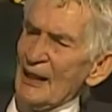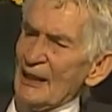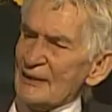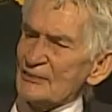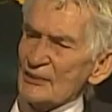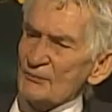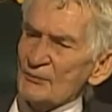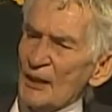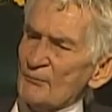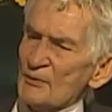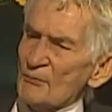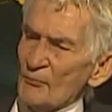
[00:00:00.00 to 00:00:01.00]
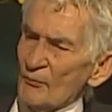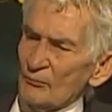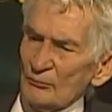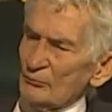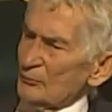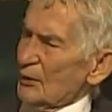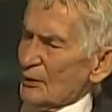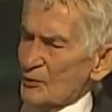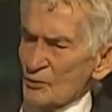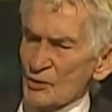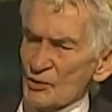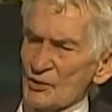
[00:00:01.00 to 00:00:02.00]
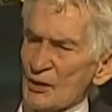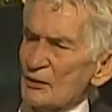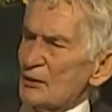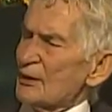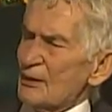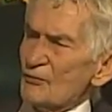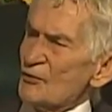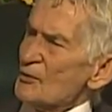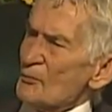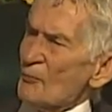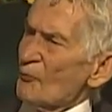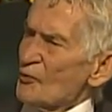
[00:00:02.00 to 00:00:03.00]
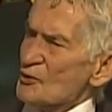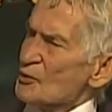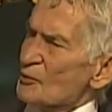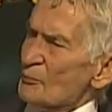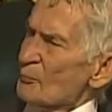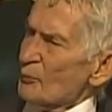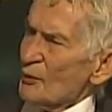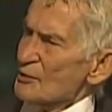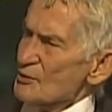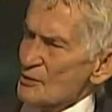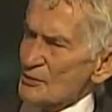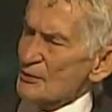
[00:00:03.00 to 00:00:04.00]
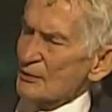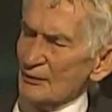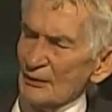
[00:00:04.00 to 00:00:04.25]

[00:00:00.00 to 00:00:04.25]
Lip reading: And sometimes, like you just said, the gift of their physical presence